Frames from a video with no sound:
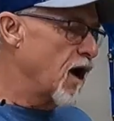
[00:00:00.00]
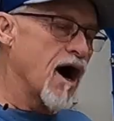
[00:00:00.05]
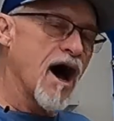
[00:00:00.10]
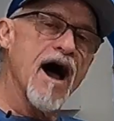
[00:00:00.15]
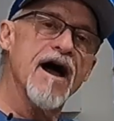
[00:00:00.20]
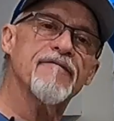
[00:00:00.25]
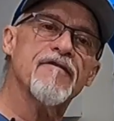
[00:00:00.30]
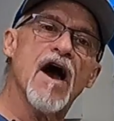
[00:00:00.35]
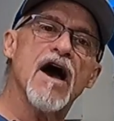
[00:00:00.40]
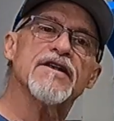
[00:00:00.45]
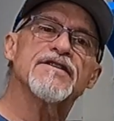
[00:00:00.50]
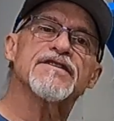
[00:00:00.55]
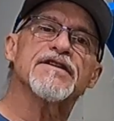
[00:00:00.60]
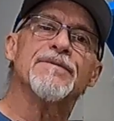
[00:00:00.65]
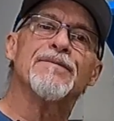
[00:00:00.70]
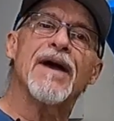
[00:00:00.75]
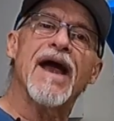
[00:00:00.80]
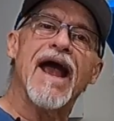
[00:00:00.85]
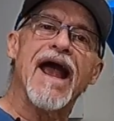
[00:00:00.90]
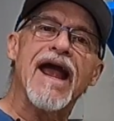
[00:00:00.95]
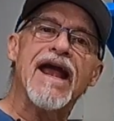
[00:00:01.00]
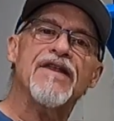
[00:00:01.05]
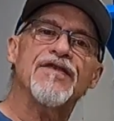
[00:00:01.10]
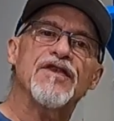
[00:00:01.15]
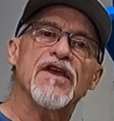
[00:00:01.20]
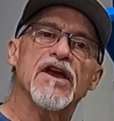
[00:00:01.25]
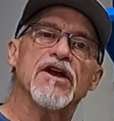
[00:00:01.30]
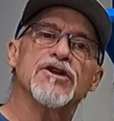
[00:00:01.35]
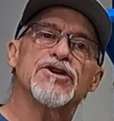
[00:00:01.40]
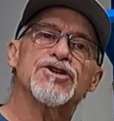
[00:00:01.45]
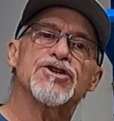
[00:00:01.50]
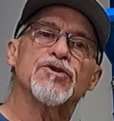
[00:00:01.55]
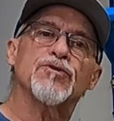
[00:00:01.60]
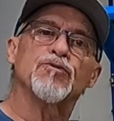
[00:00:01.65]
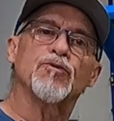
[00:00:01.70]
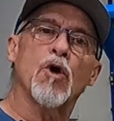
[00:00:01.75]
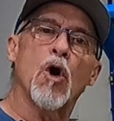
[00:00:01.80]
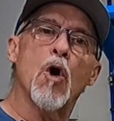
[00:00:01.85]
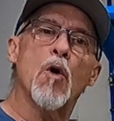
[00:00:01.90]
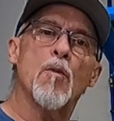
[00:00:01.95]
I've got some eighth inch
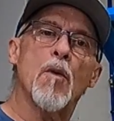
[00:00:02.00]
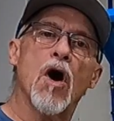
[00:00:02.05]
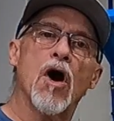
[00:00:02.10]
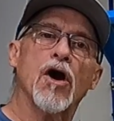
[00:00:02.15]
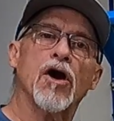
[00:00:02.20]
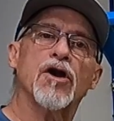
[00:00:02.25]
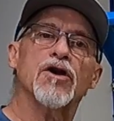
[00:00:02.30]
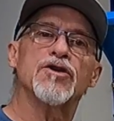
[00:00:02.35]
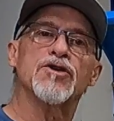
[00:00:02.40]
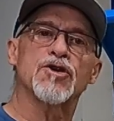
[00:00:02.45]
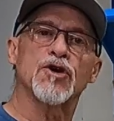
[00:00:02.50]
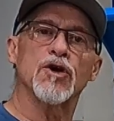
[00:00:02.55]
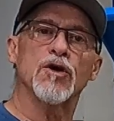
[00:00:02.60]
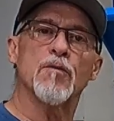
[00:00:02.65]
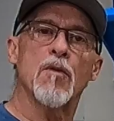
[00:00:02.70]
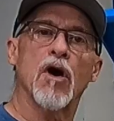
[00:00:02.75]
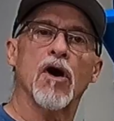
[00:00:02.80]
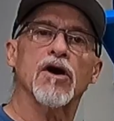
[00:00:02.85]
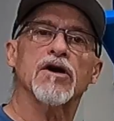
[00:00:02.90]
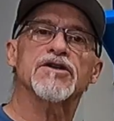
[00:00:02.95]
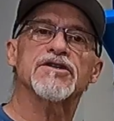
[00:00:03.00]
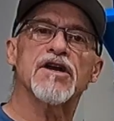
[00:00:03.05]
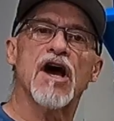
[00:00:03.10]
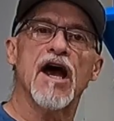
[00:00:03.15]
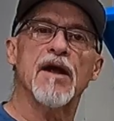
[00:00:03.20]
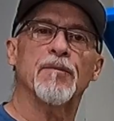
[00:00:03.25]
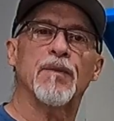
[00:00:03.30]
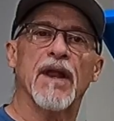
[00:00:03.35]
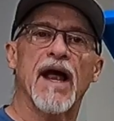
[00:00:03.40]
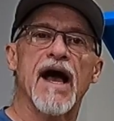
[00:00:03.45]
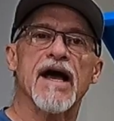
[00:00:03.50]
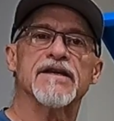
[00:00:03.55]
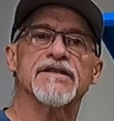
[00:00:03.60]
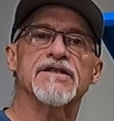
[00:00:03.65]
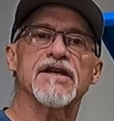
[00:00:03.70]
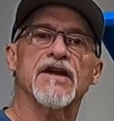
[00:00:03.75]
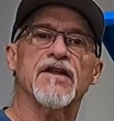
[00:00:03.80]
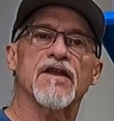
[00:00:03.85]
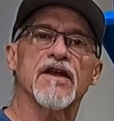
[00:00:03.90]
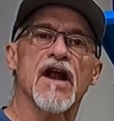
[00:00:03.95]
Rowmark Duramark sign
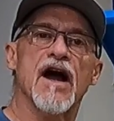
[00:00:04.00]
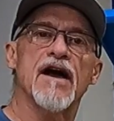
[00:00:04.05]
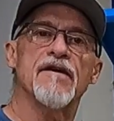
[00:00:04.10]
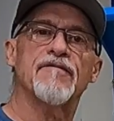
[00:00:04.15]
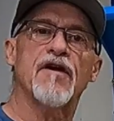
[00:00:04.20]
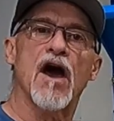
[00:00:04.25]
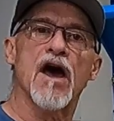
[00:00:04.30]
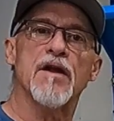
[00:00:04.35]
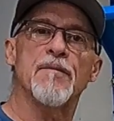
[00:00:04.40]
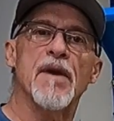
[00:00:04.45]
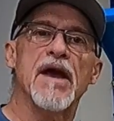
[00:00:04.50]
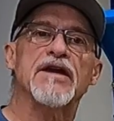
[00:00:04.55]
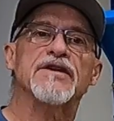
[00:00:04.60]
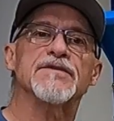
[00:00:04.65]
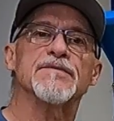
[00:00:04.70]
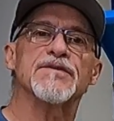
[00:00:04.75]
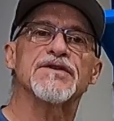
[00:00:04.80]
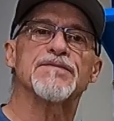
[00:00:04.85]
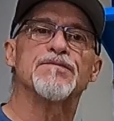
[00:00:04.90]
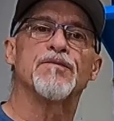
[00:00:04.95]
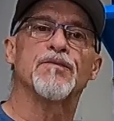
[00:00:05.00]
plastic that I've got to make some